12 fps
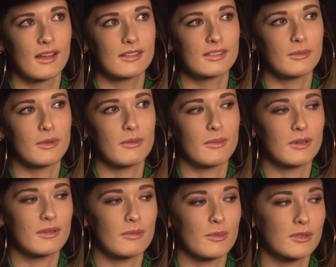some of
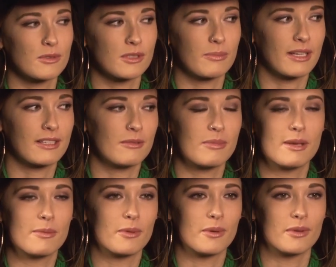the most respected
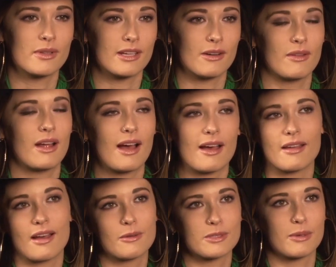people, you know,
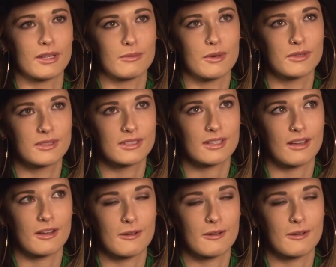that I respect the most,